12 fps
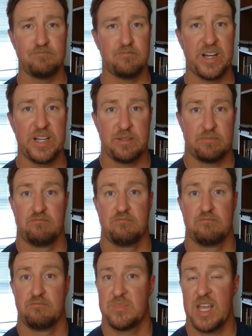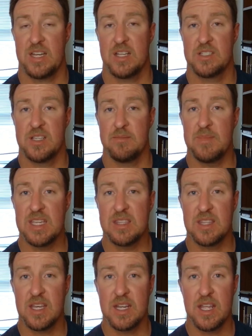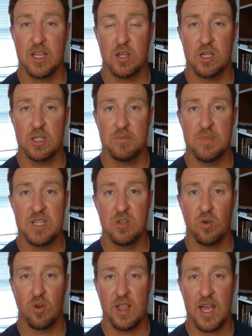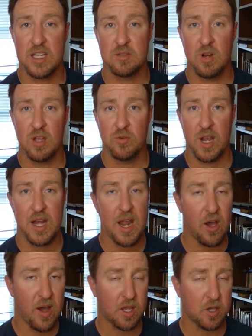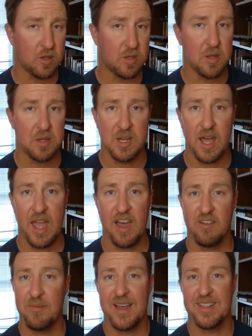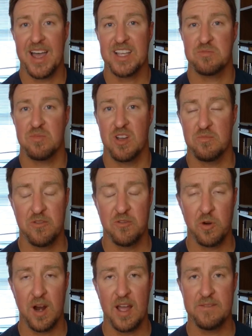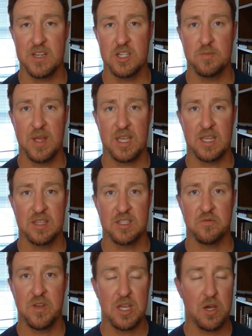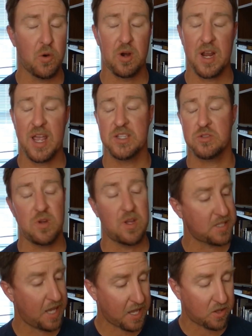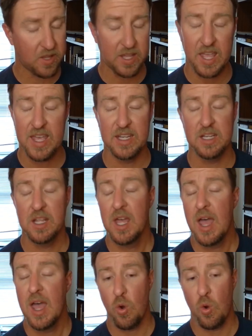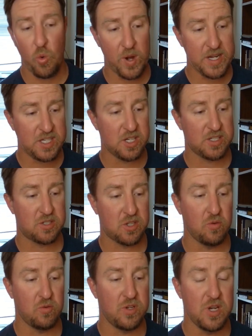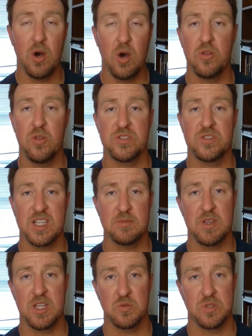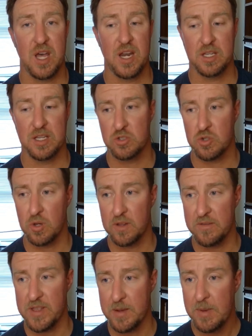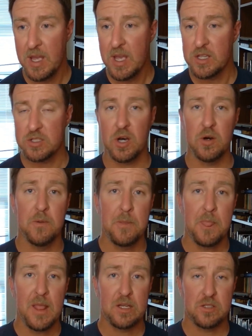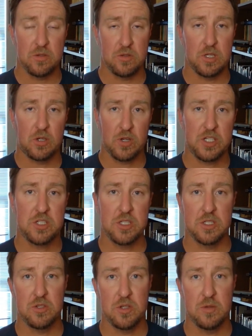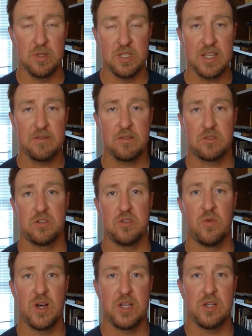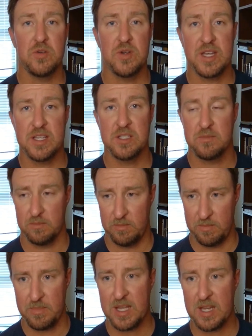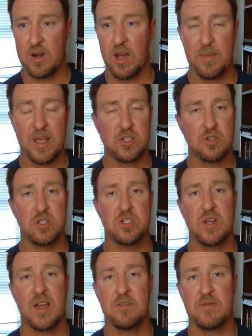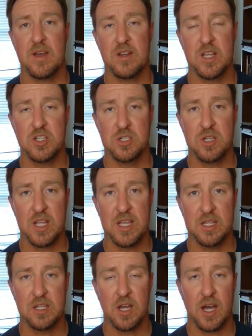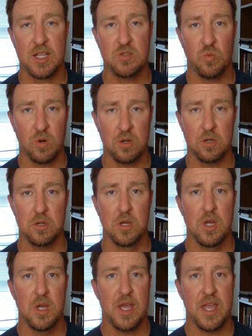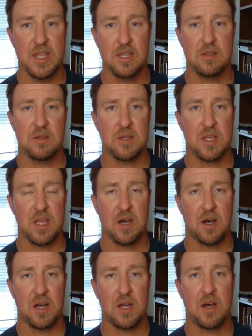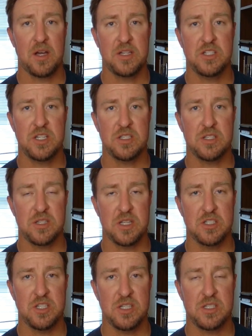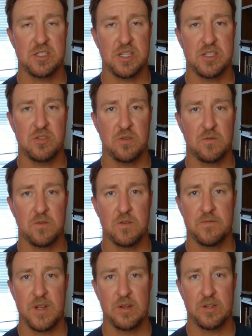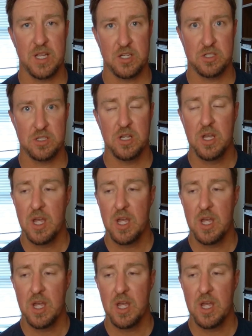But that doesn't mean that it could be your last breath right now. I could not have my last breath before I finish making this video, or as soon as I click end. We just don't know those things because we're not in control of them. So to the Christian, to the believer, to the one who has been around, make sure that you have your foundation in God's word, on Jesus, that Jesus is your firm foundation.